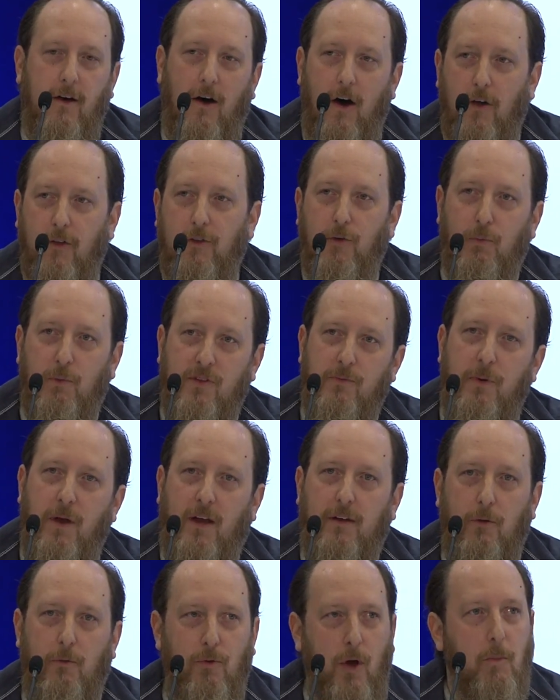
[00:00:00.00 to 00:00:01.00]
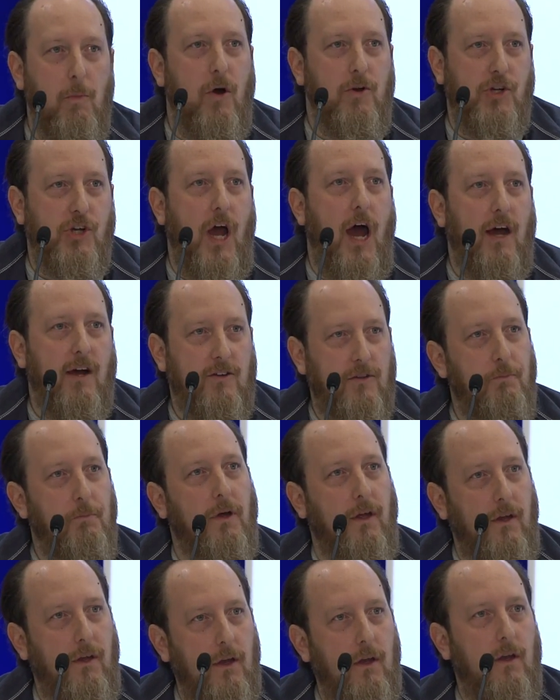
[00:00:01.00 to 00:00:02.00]
All due respect to RoboJocks,
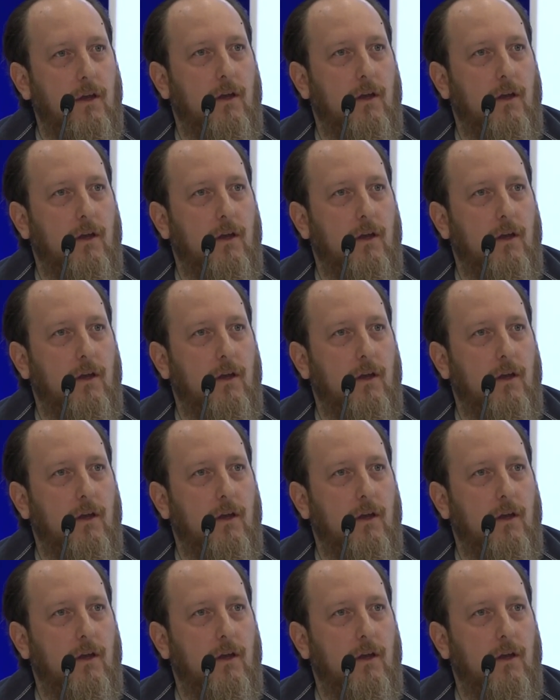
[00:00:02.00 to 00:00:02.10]
but